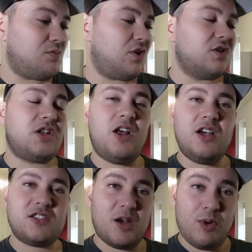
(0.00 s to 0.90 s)
because the
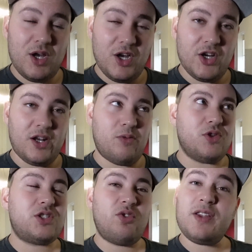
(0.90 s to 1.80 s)
last time I heard it
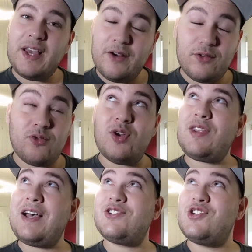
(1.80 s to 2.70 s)
was
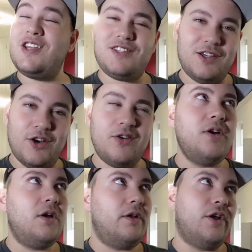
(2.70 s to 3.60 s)
3,000 years ago.
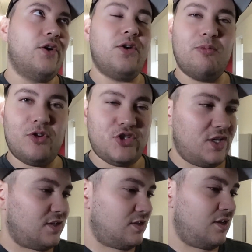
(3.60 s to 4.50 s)
No, I'm not
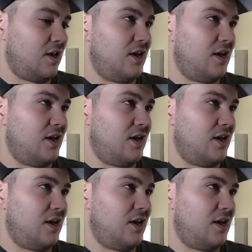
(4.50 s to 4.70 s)
Jesus.